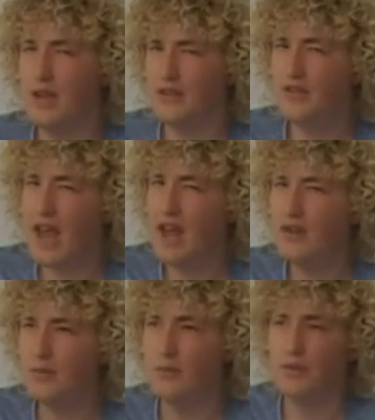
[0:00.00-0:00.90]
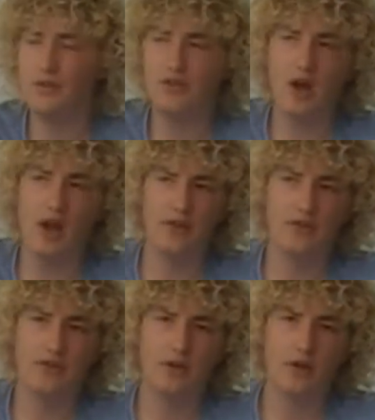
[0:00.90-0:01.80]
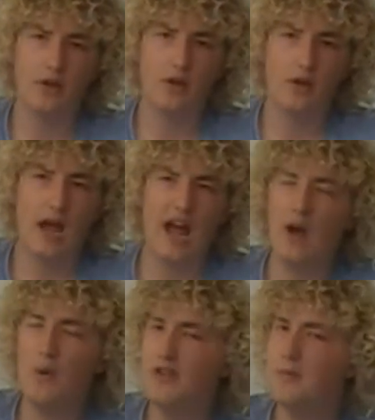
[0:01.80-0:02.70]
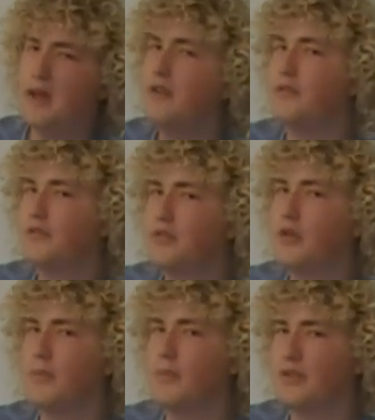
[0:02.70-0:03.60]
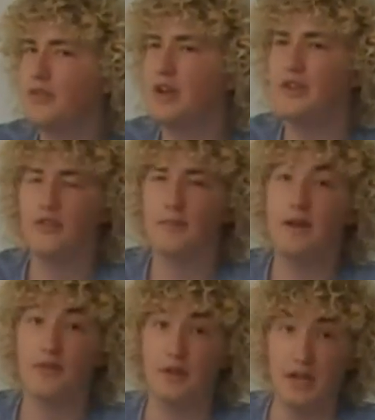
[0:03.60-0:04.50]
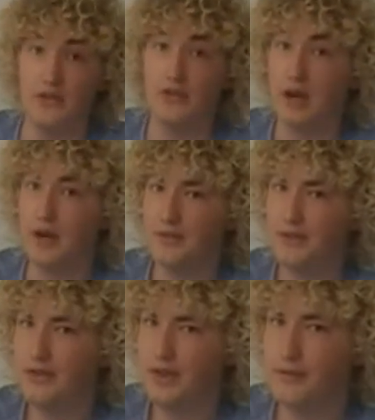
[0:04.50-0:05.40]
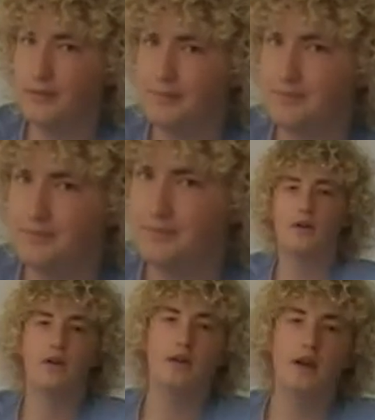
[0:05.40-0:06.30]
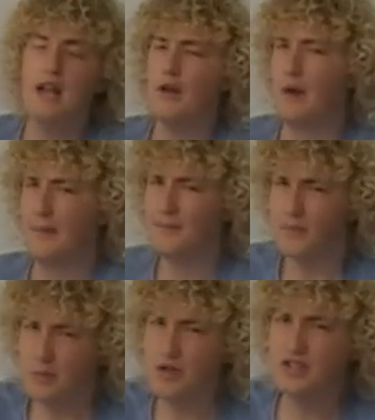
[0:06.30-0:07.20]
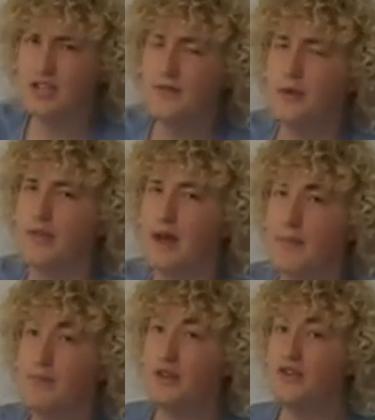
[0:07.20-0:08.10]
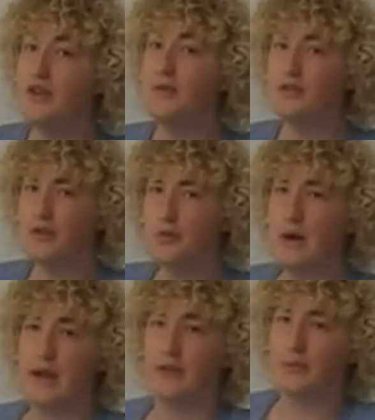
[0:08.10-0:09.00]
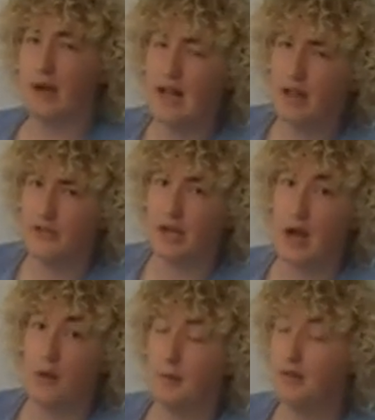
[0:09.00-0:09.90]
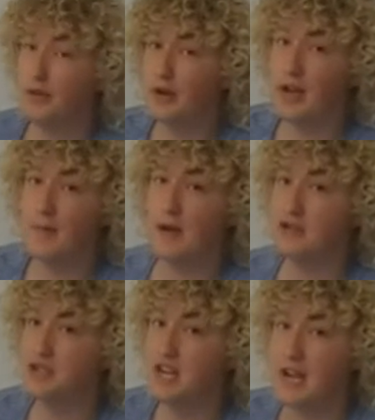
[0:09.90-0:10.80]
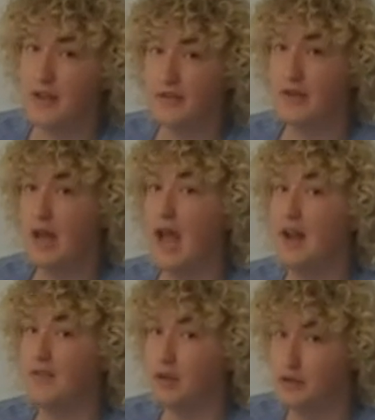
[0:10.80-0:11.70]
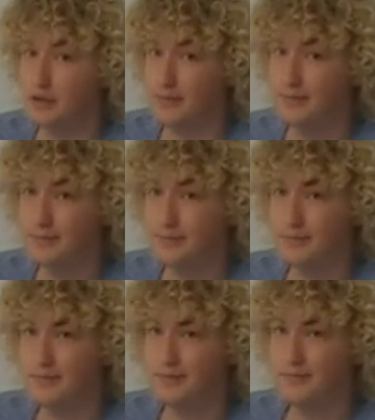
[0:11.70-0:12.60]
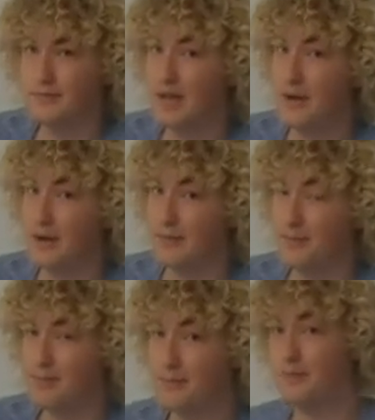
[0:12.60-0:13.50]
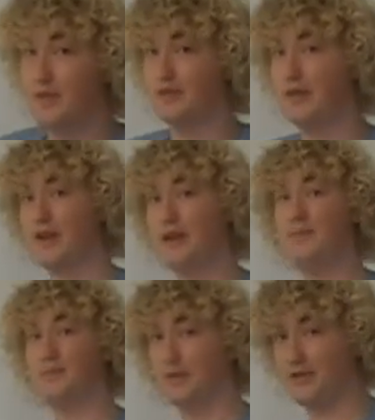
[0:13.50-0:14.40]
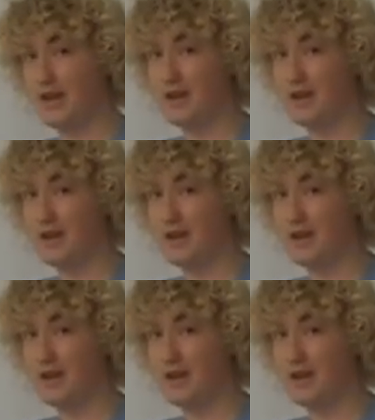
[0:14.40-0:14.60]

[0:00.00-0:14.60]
in tandem with science, how independent from the scientific method is science itself? Anyway, we'll just leave you with that, and see you in 2 weeks, where Alistair will be talking about genetics and evolution. Anyway, until then, stay